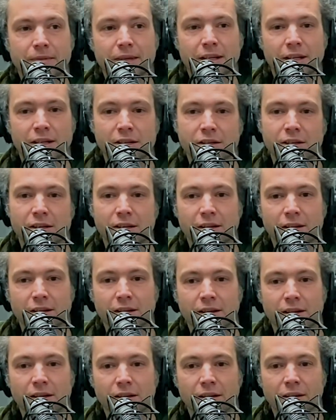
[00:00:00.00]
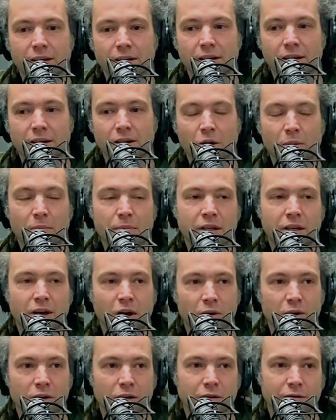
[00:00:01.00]
He's a company
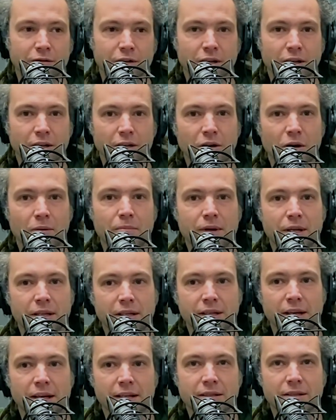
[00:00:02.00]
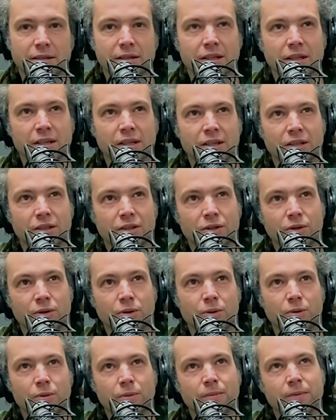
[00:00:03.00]
owner of a company that
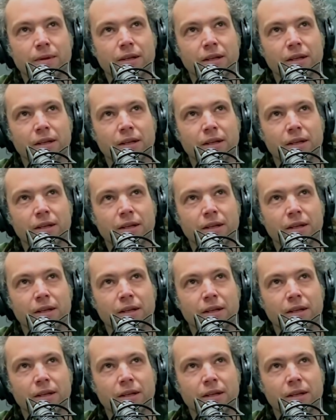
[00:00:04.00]
do